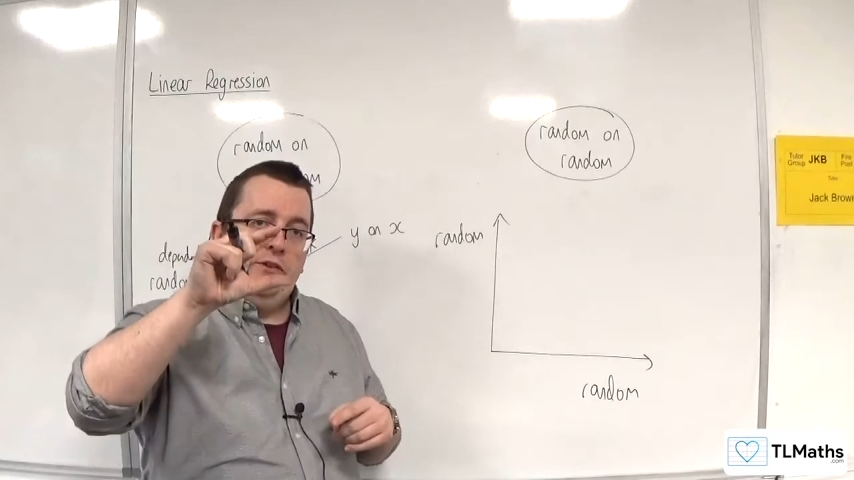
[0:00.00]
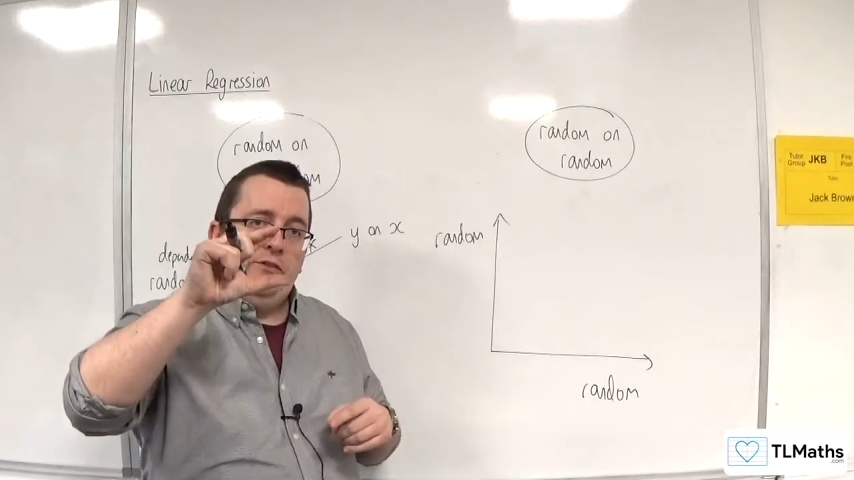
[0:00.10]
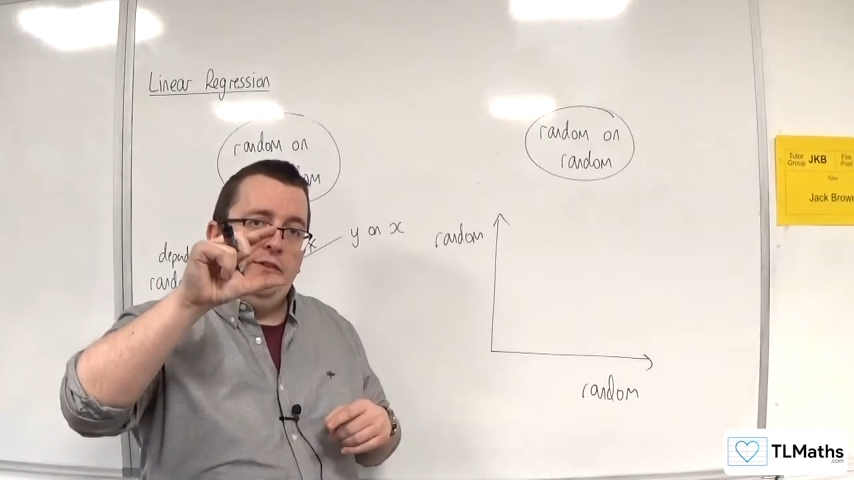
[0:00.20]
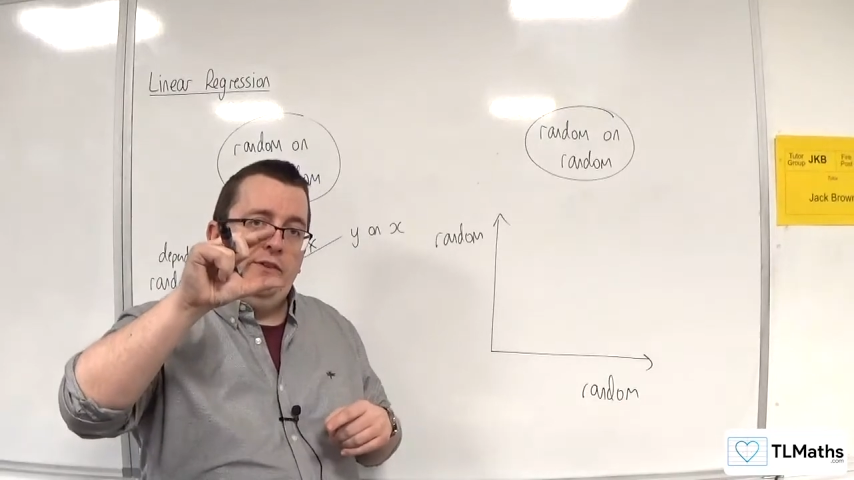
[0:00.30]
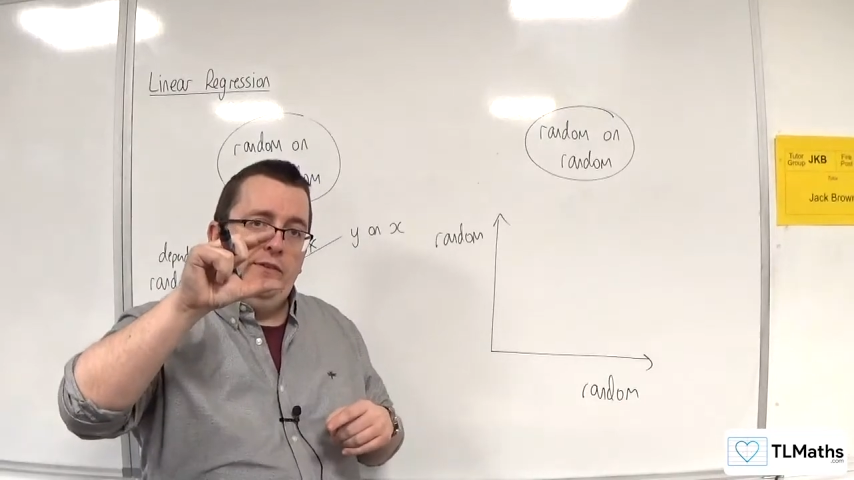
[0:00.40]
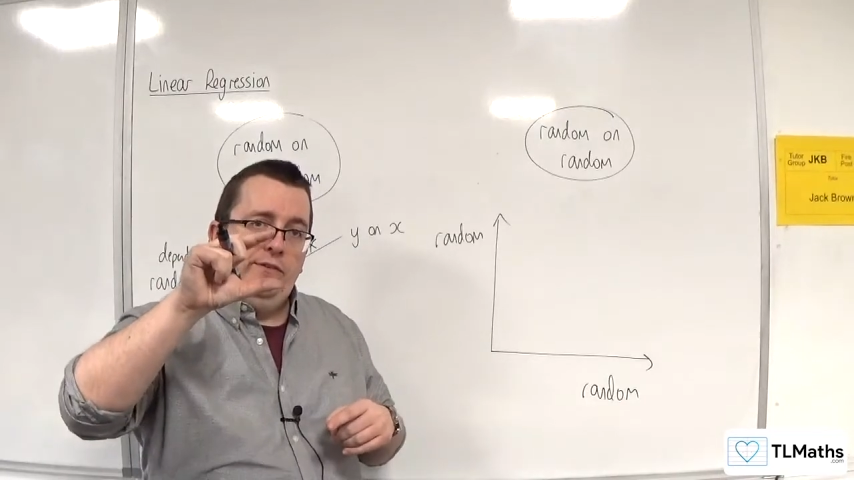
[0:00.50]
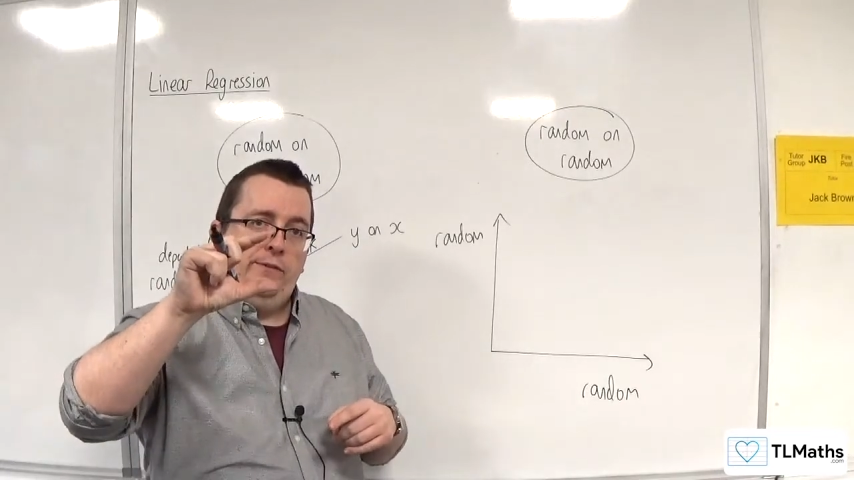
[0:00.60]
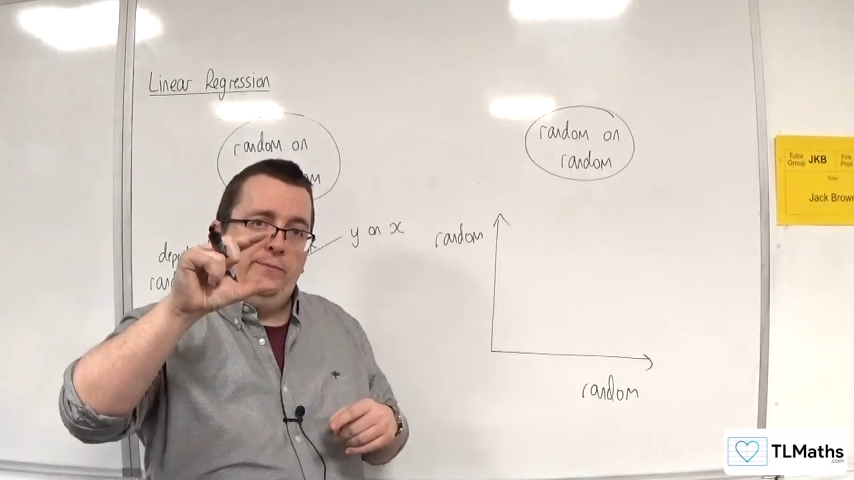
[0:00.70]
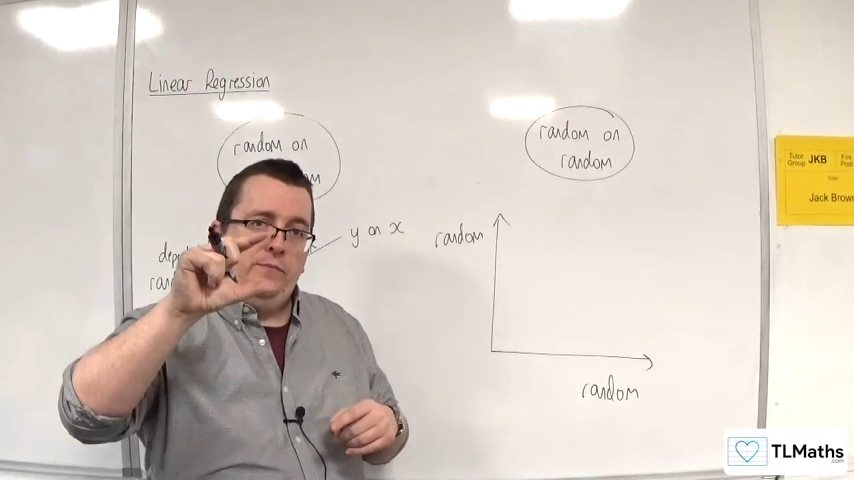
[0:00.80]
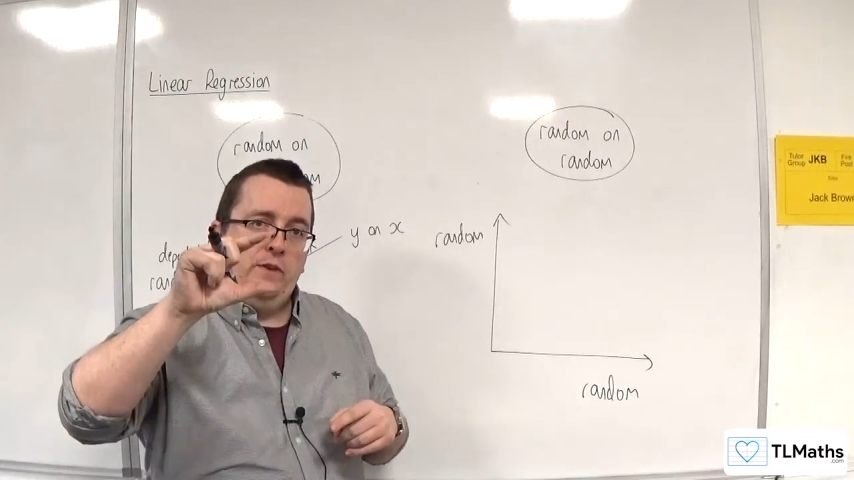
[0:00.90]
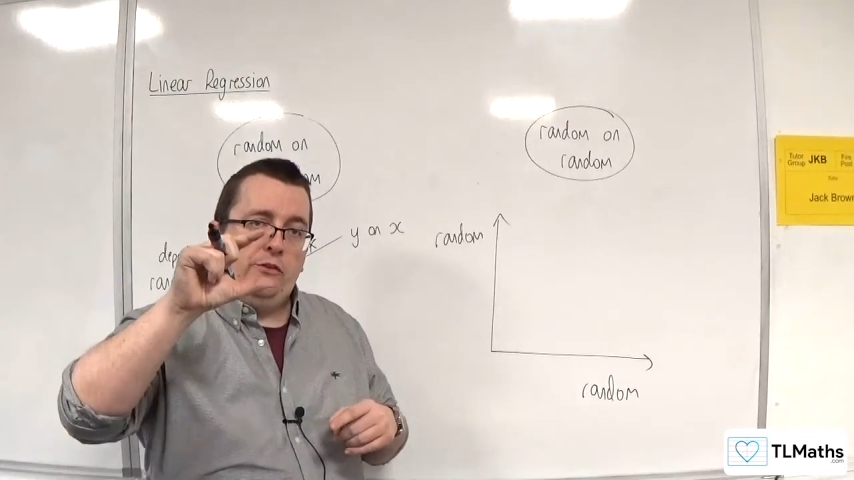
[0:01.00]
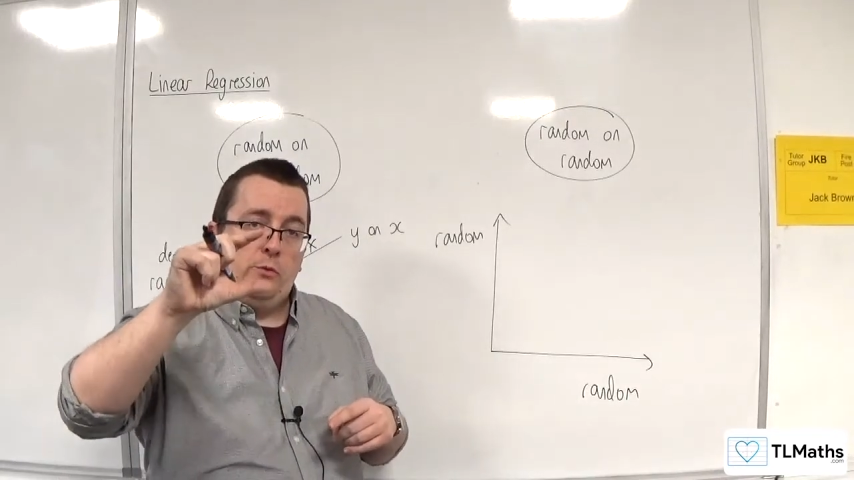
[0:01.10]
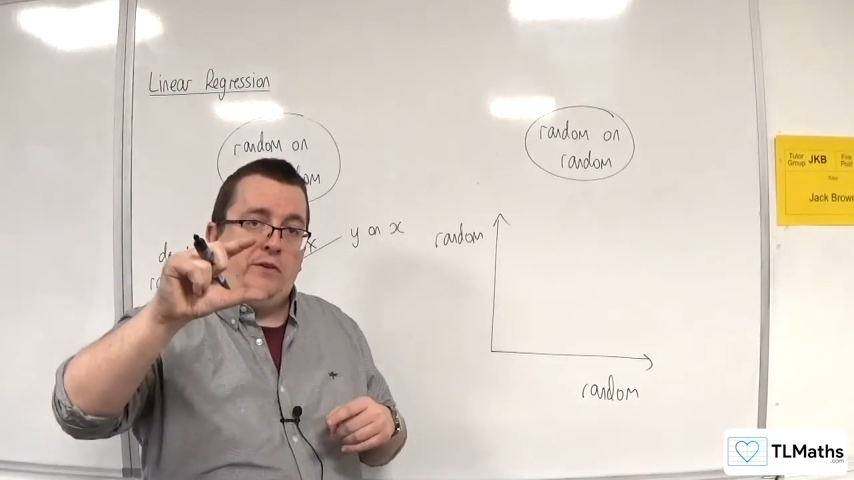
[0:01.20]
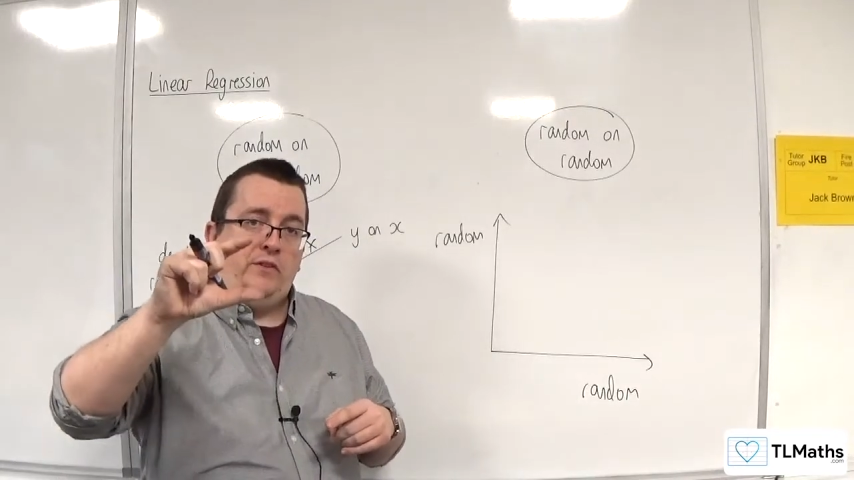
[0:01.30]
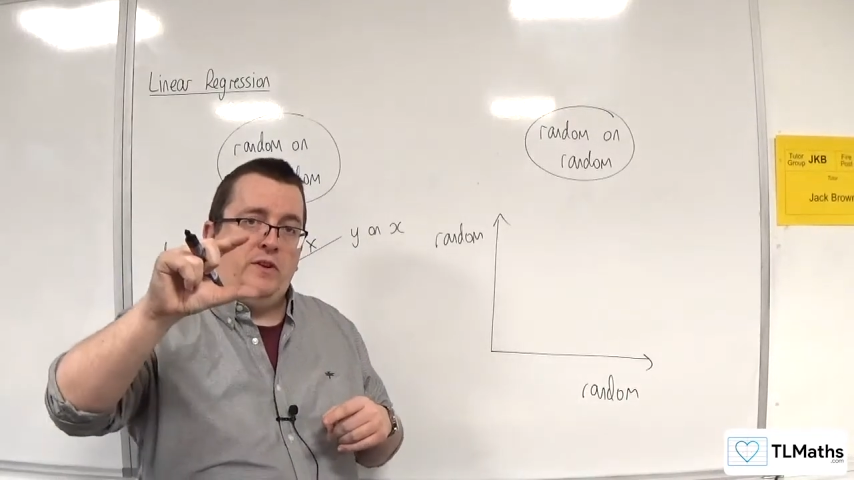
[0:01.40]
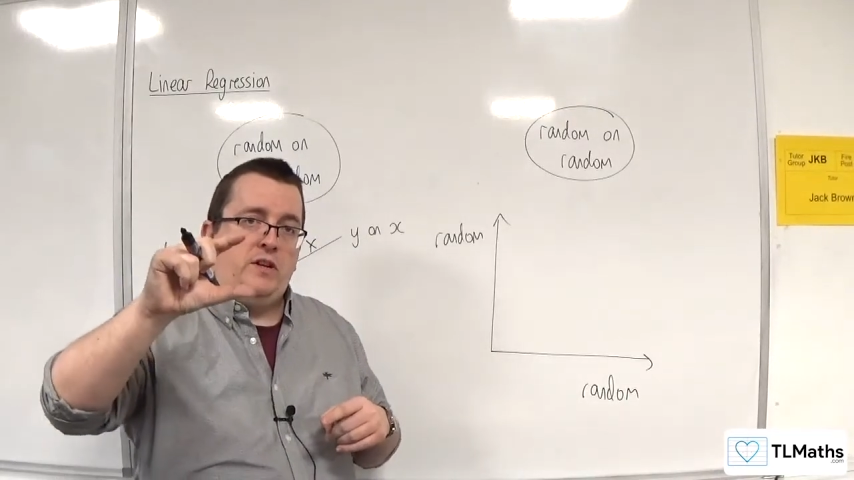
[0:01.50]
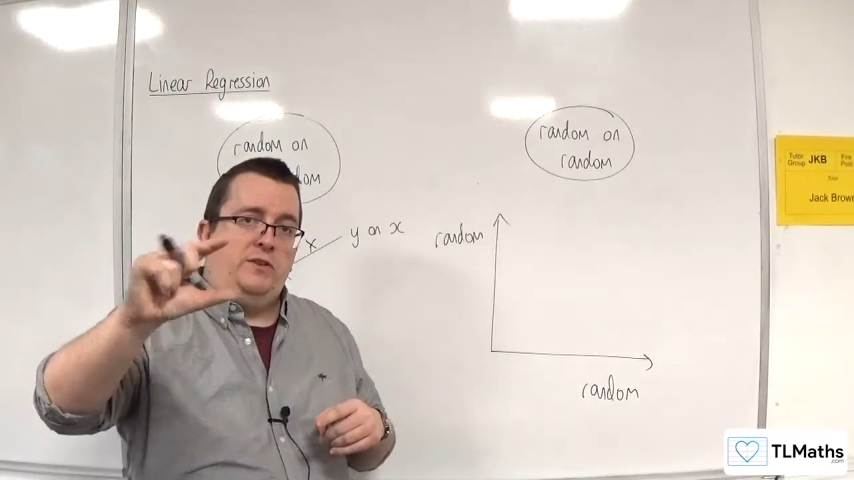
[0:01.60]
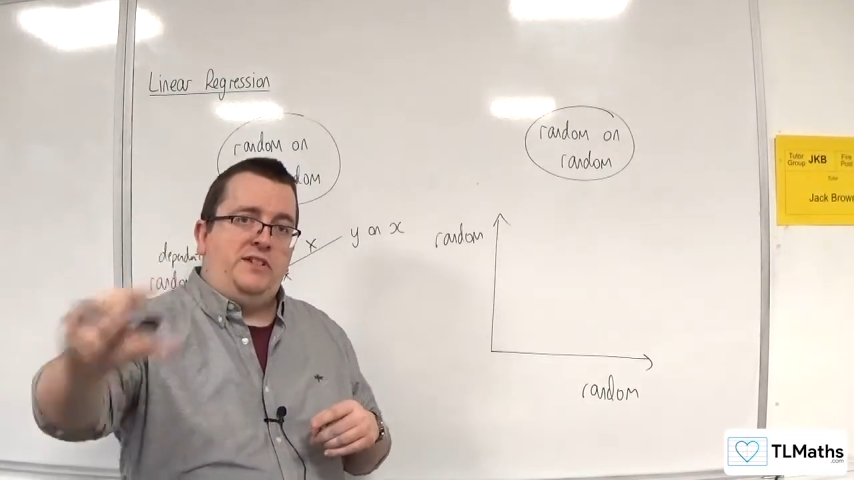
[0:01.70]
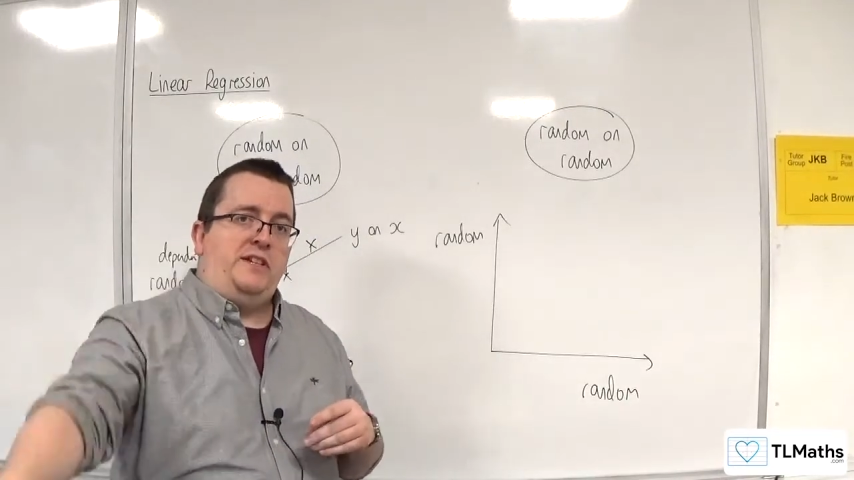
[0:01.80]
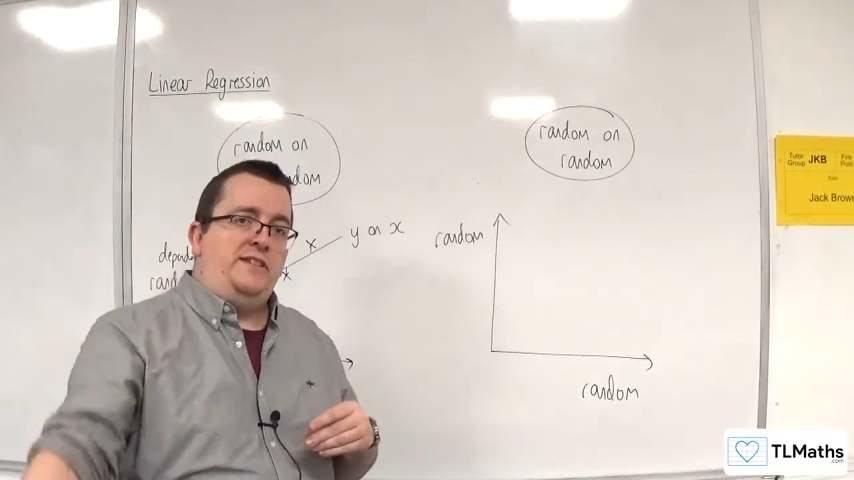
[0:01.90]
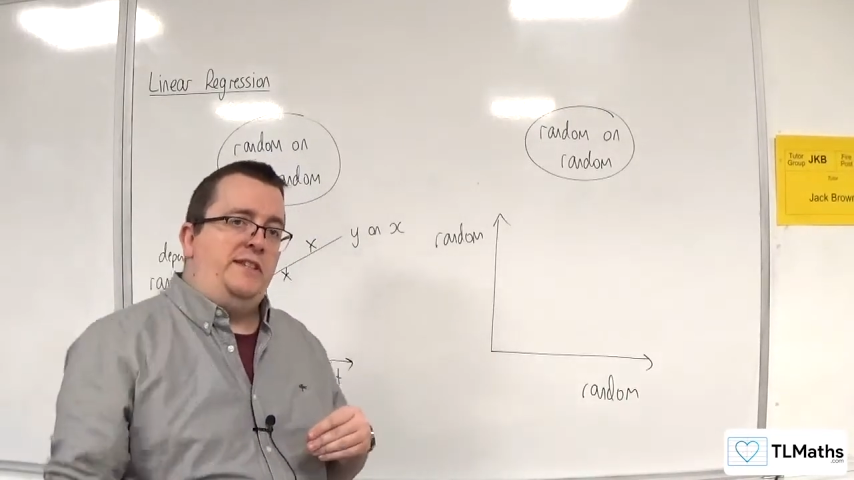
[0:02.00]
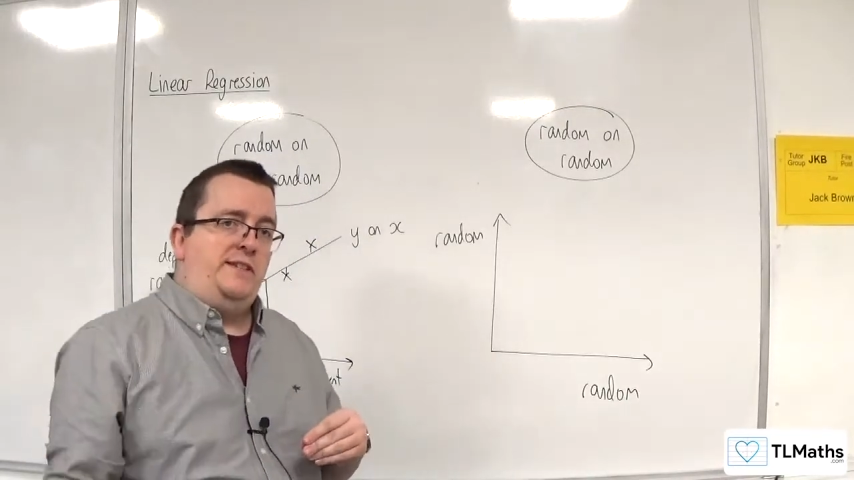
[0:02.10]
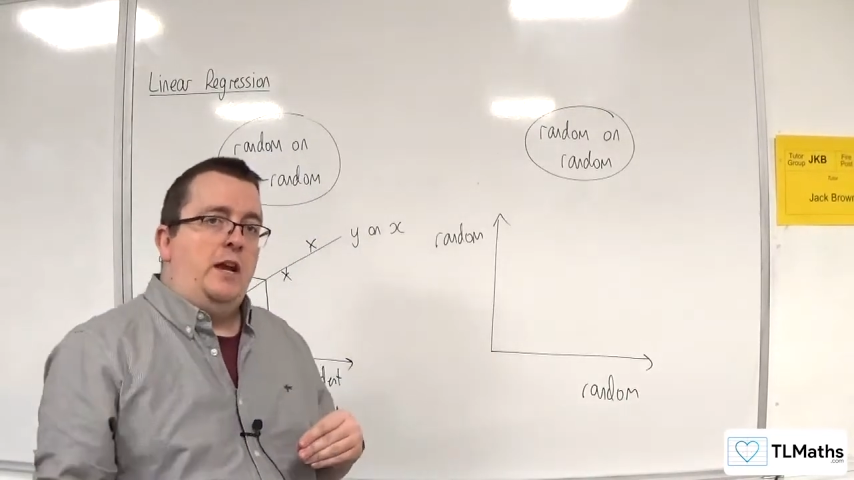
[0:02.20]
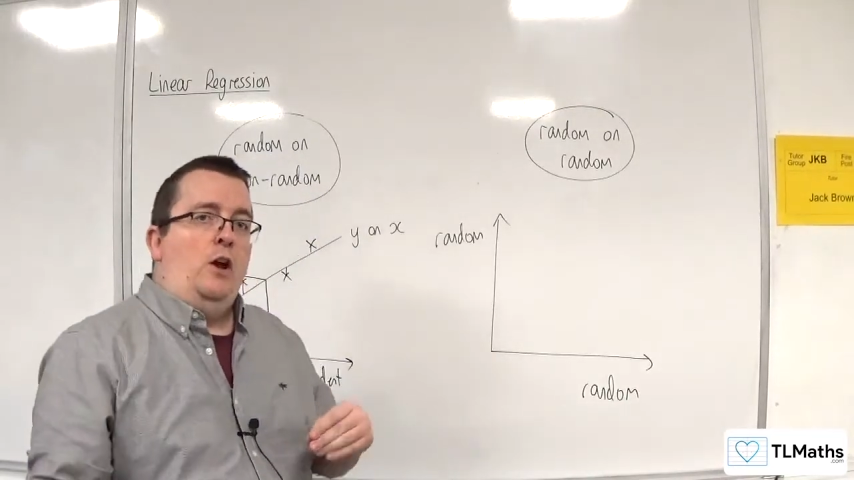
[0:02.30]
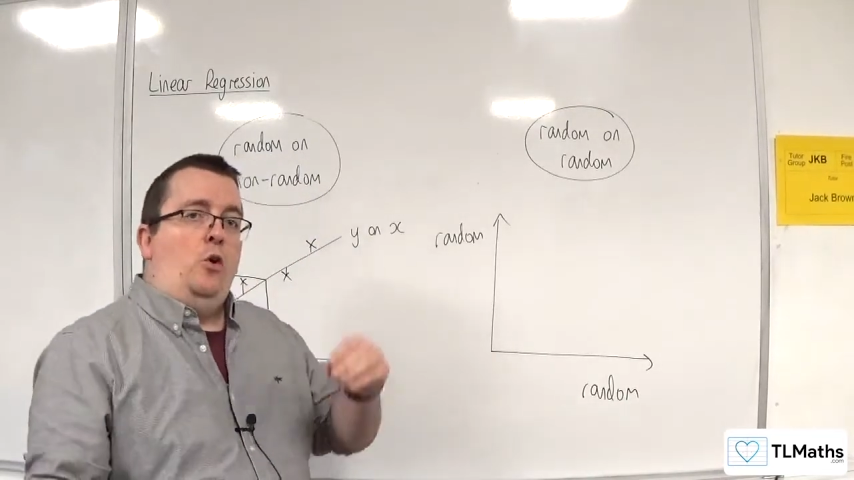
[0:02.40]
distances, the squares of the vertical distances,